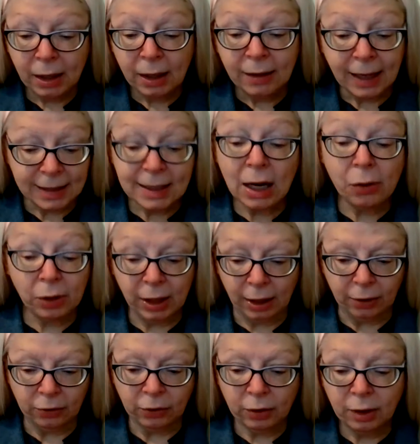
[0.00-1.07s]
That's how it
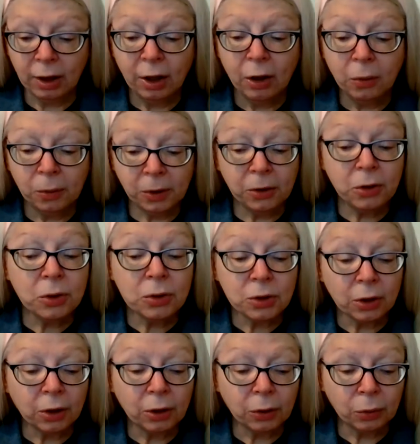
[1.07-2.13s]
is. Will you,
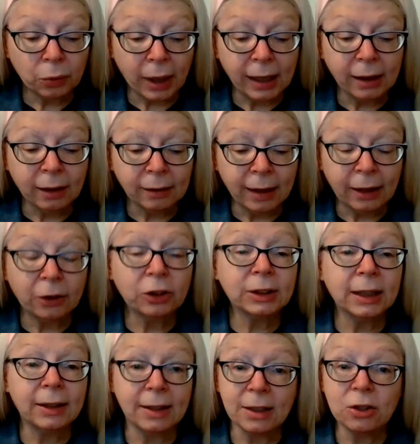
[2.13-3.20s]
sir, write a letter
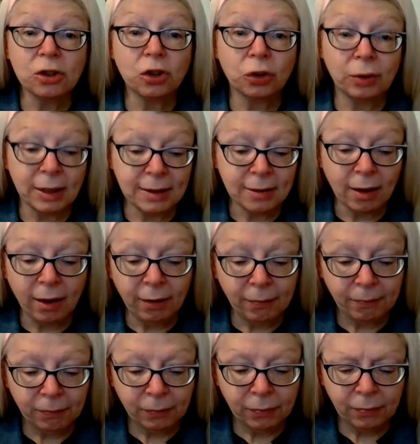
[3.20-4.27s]
to this Teresa?
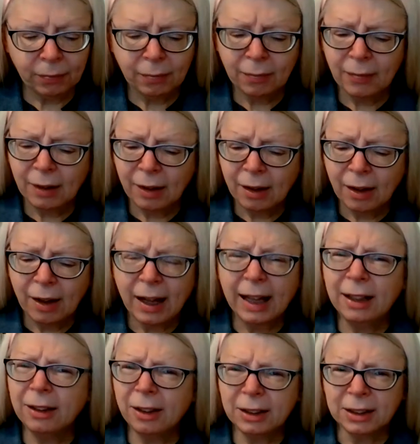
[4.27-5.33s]
I
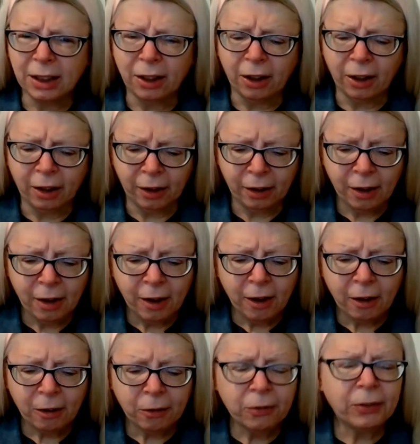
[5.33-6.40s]
looked at her.
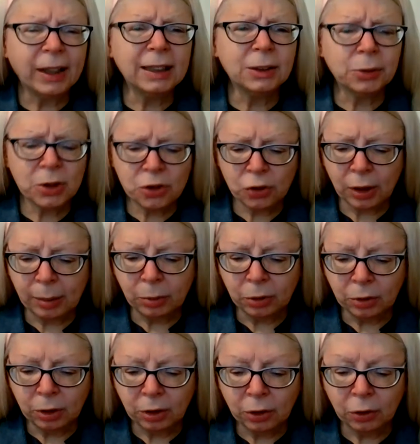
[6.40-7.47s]
Her face was
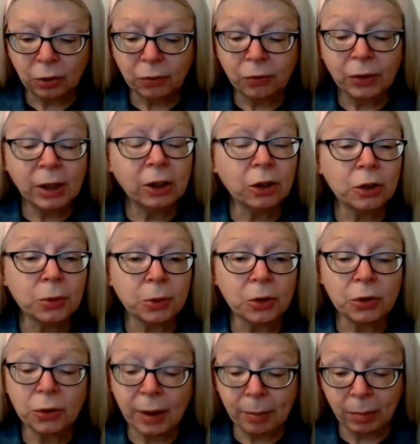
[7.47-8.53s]
troubled. Her fingers were
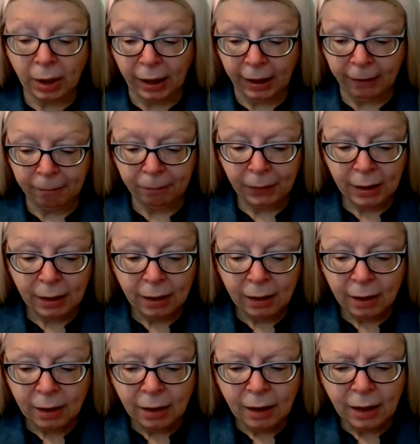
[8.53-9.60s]
trembling.
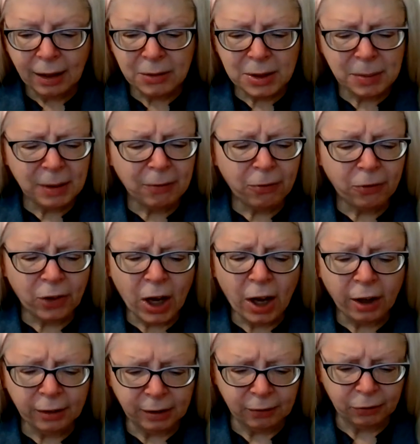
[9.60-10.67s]
I was a bit
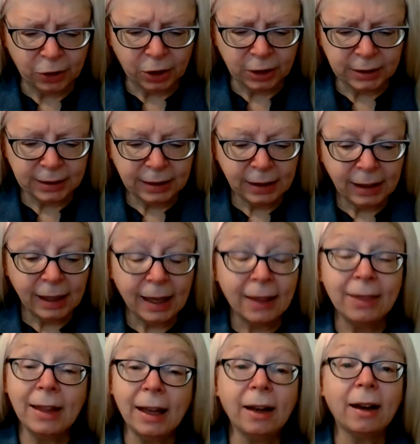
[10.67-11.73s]
fogged at first,
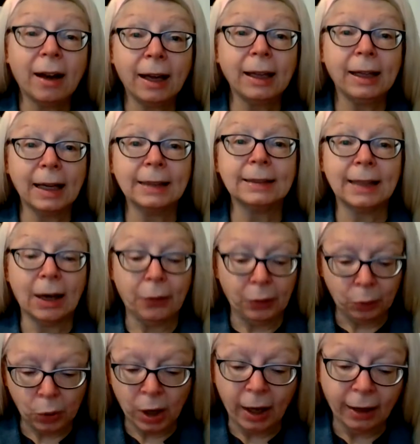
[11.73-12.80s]
and then I guessed how it
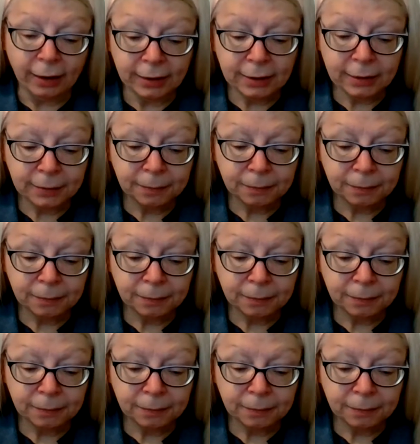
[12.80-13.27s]
was.